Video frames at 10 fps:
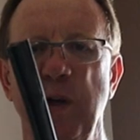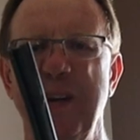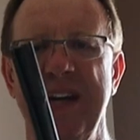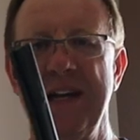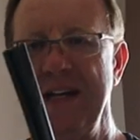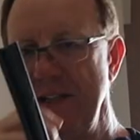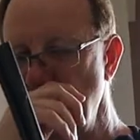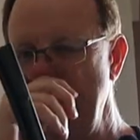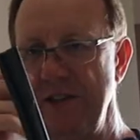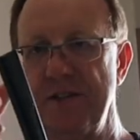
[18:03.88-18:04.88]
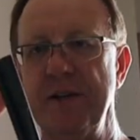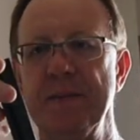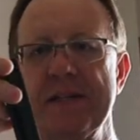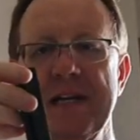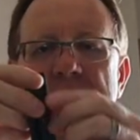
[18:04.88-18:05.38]
when you're taking these weather
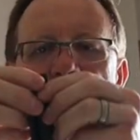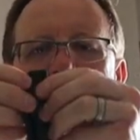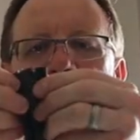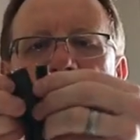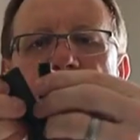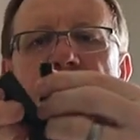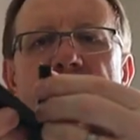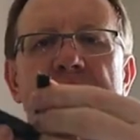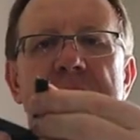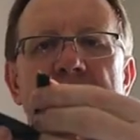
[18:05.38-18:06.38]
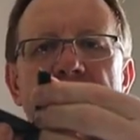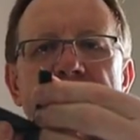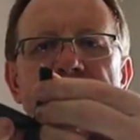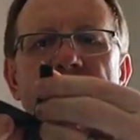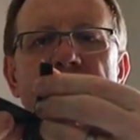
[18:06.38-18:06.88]
strippings out because they
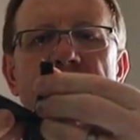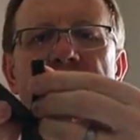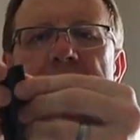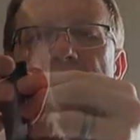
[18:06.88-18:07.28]
can tear.